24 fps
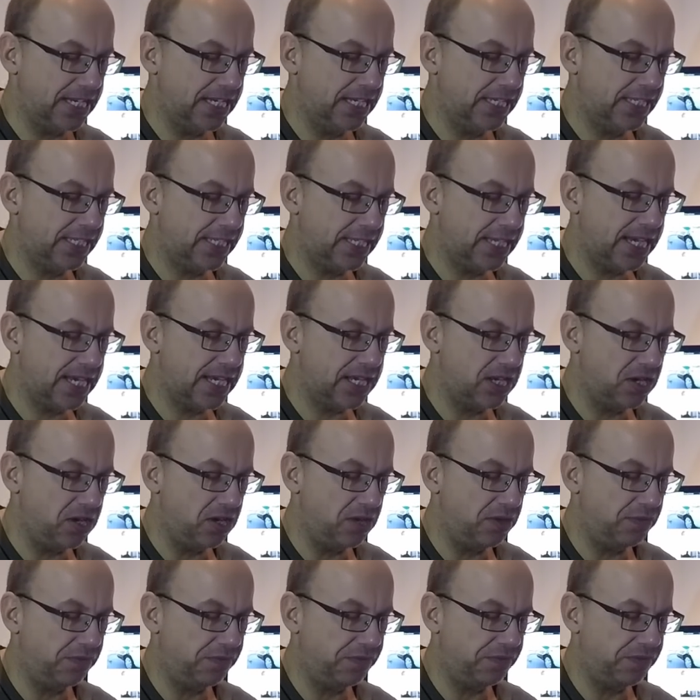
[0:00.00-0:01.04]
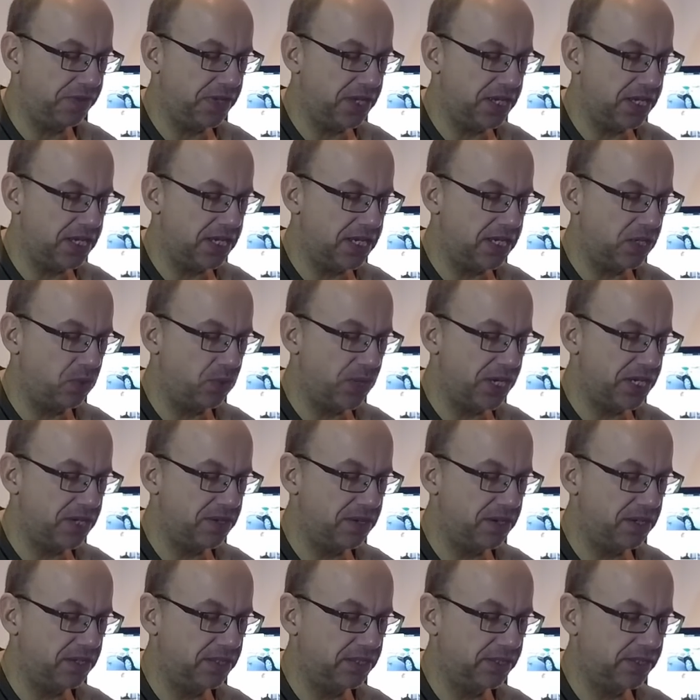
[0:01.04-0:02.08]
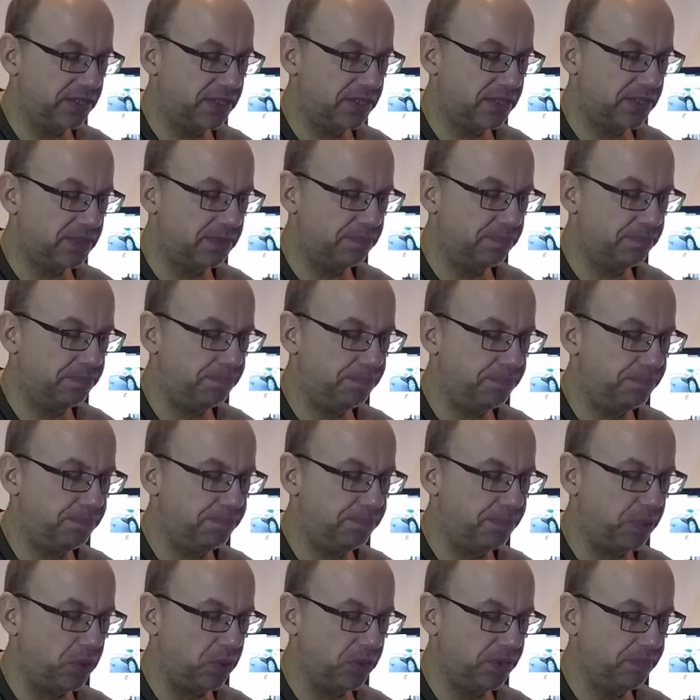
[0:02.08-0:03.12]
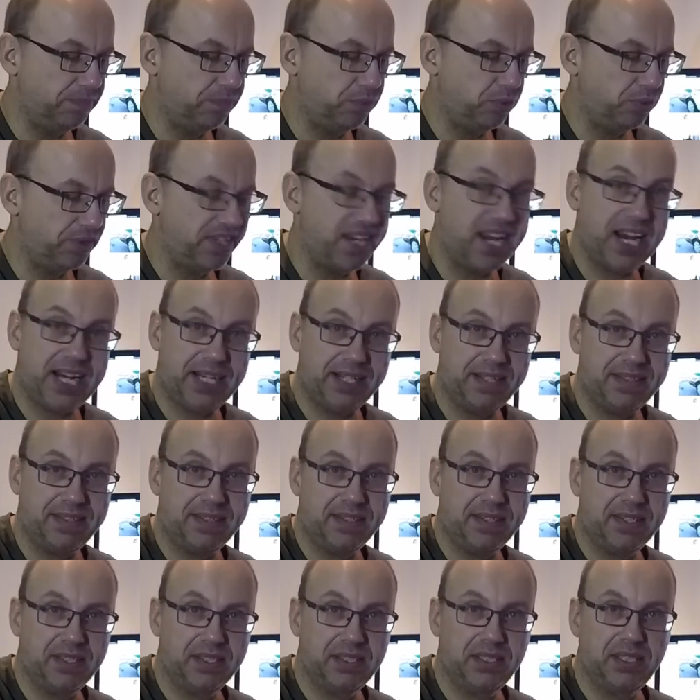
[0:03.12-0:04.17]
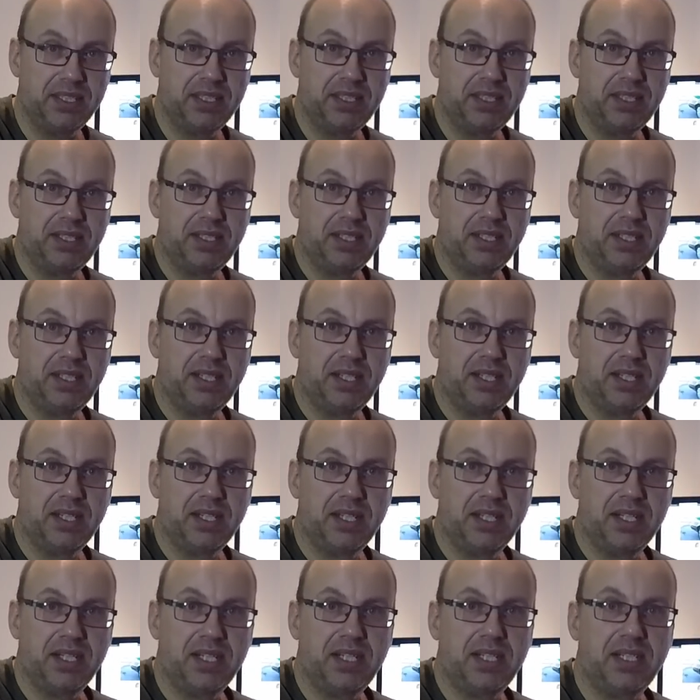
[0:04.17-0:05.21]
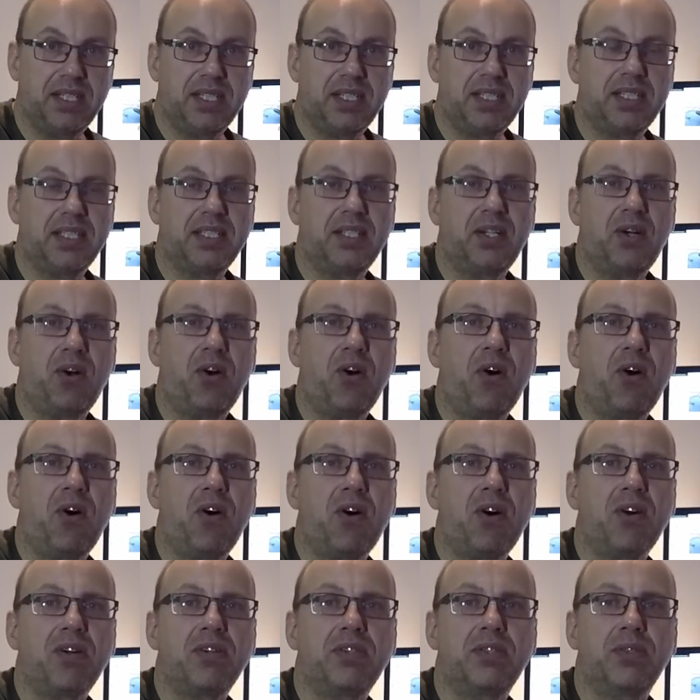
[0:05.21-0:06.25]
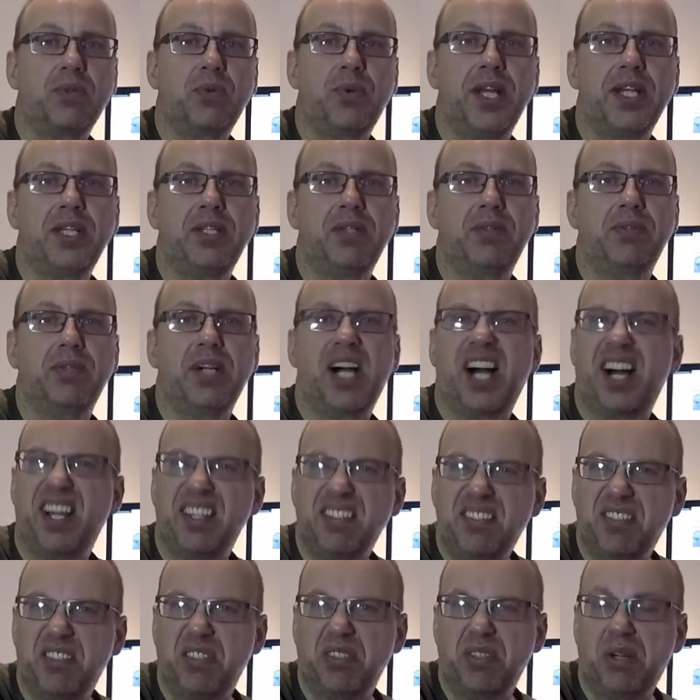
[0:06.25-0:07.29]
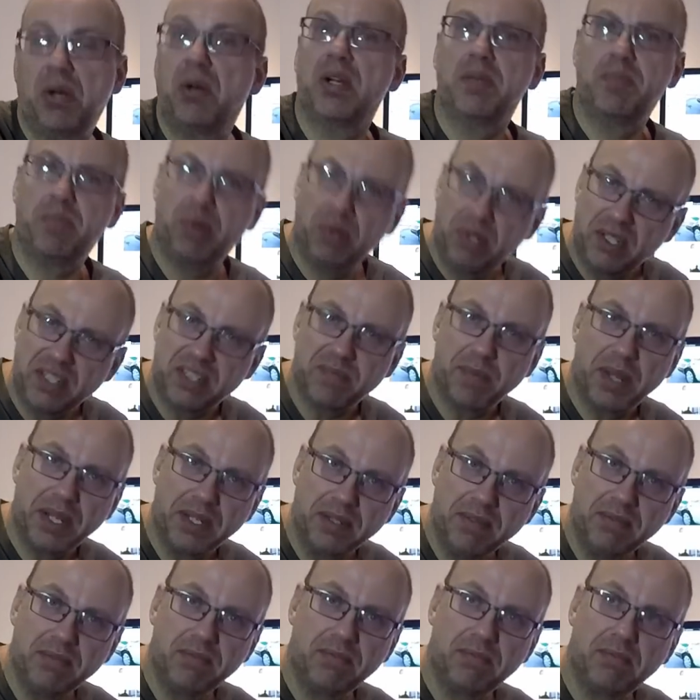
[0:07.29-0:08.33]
Instead of when you're a sport protect, or when you're a hunter or a policeman.